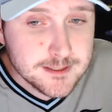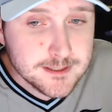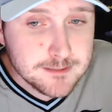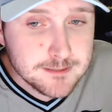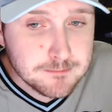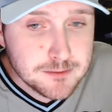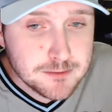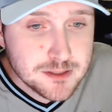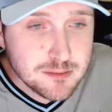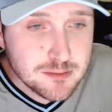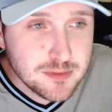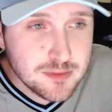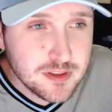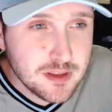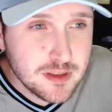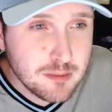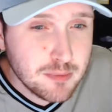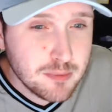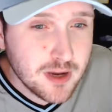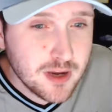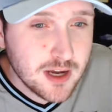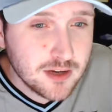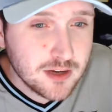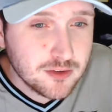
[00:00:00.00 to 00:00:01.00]
something that
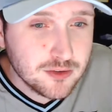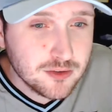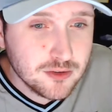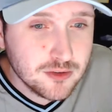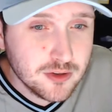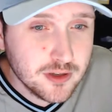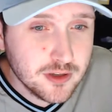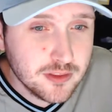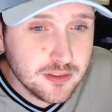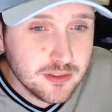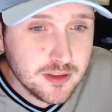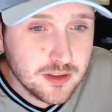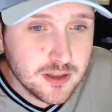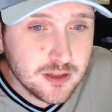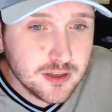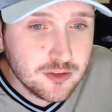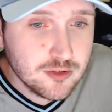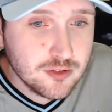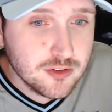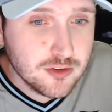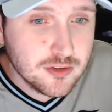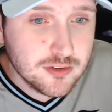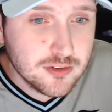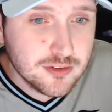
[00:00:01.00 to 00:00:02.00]
Boxall, I think,
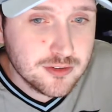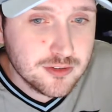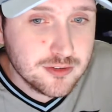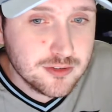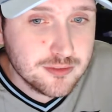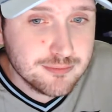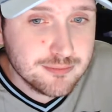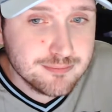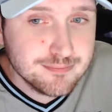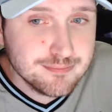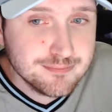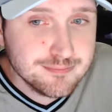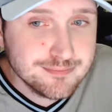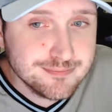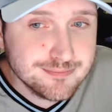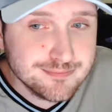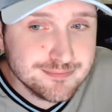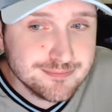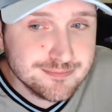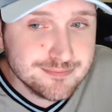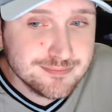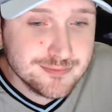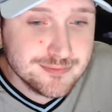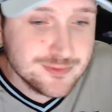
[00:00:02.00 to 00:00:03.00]
just
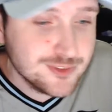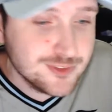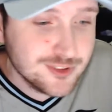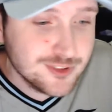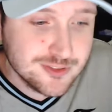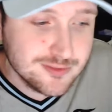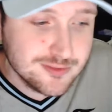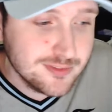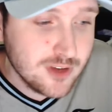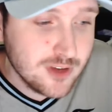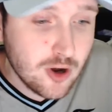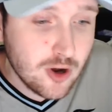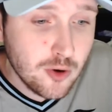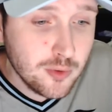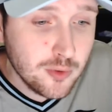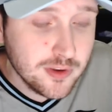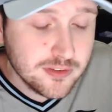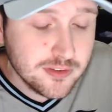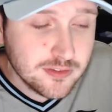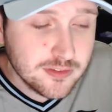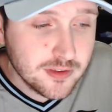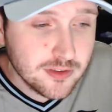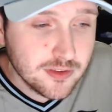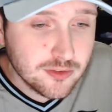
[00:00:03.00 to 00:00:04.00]

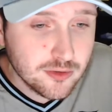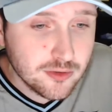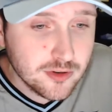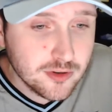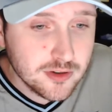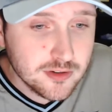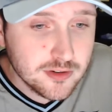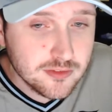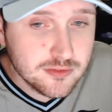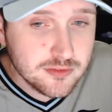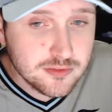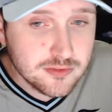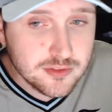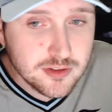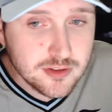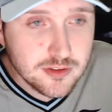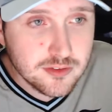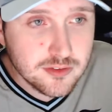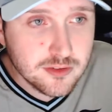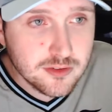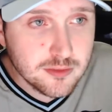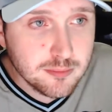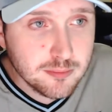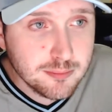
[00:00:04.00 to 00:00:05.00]
always gets rid of.
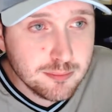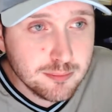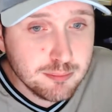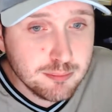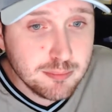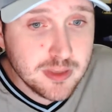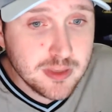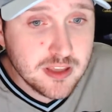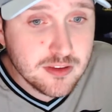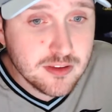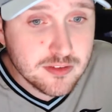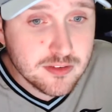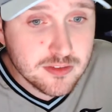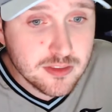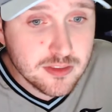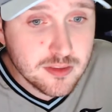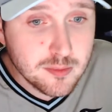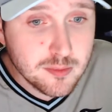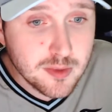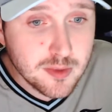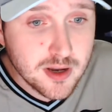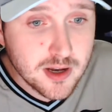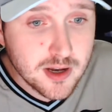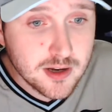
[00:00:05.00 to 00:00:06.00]
He's a beast in the
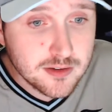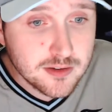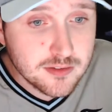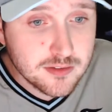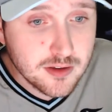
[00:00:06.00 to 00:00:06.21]
box,